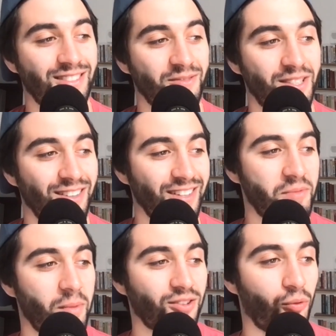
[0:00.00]
some serious
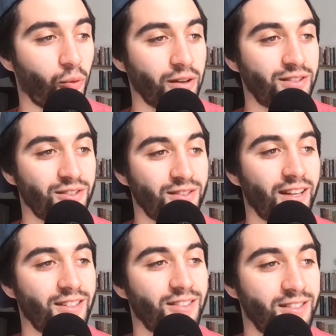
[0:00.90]
mental fortitude
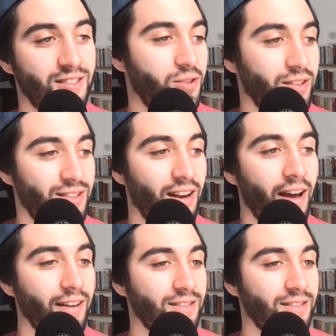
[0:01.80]
that you're exuding today.